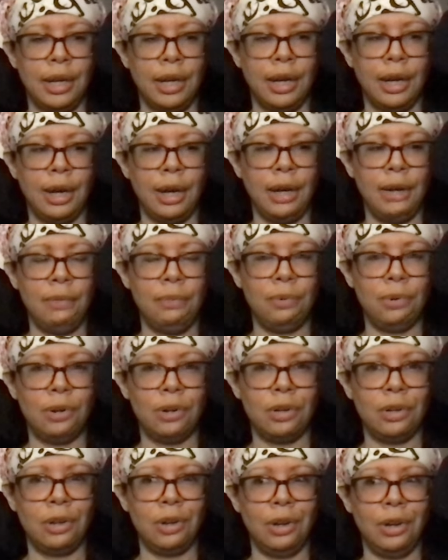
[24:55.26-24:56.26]
I
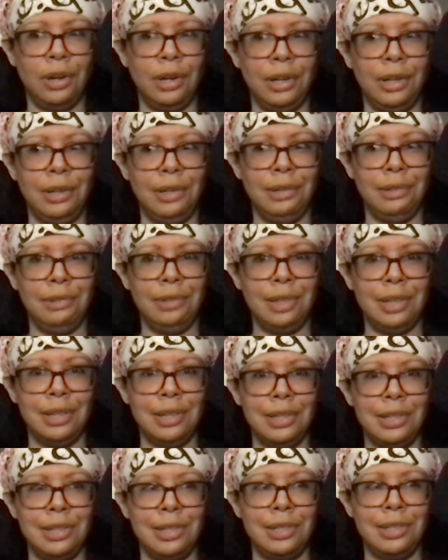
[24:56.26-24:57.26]
work on
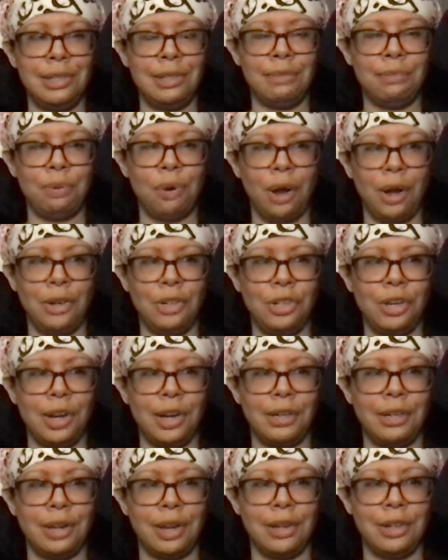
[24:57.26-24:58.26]
this
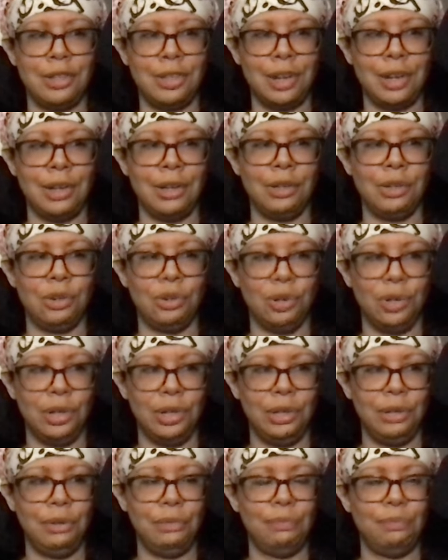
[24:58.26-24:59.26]
project, I'd say a
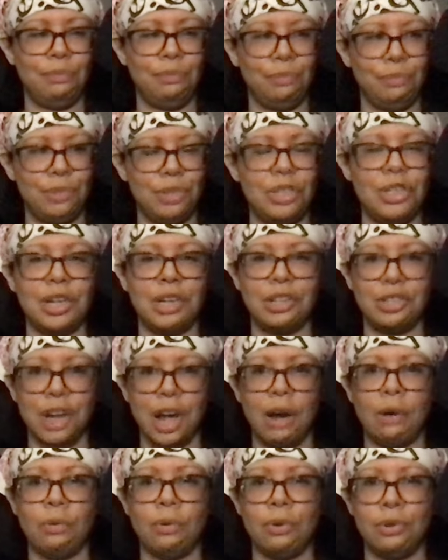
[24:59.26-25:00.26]
good 6
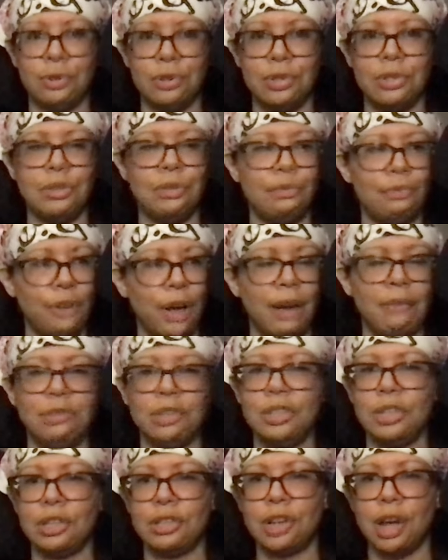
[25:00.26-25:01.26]
hours, 5
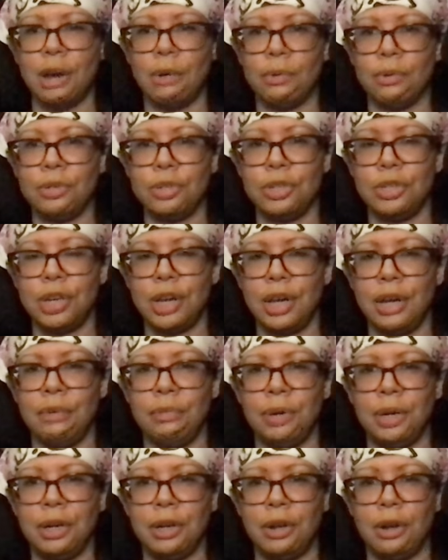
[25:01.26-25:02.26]
to 6 hours a day
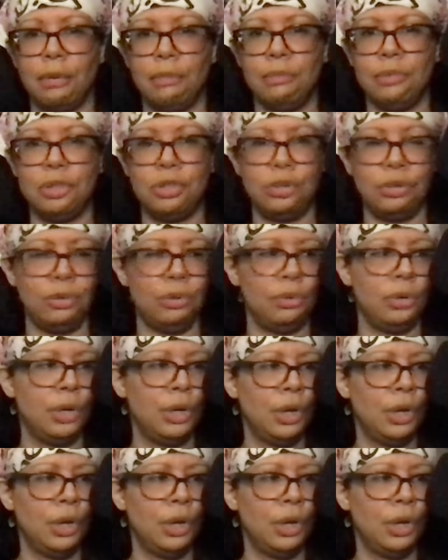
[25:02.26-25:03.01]
when it comes to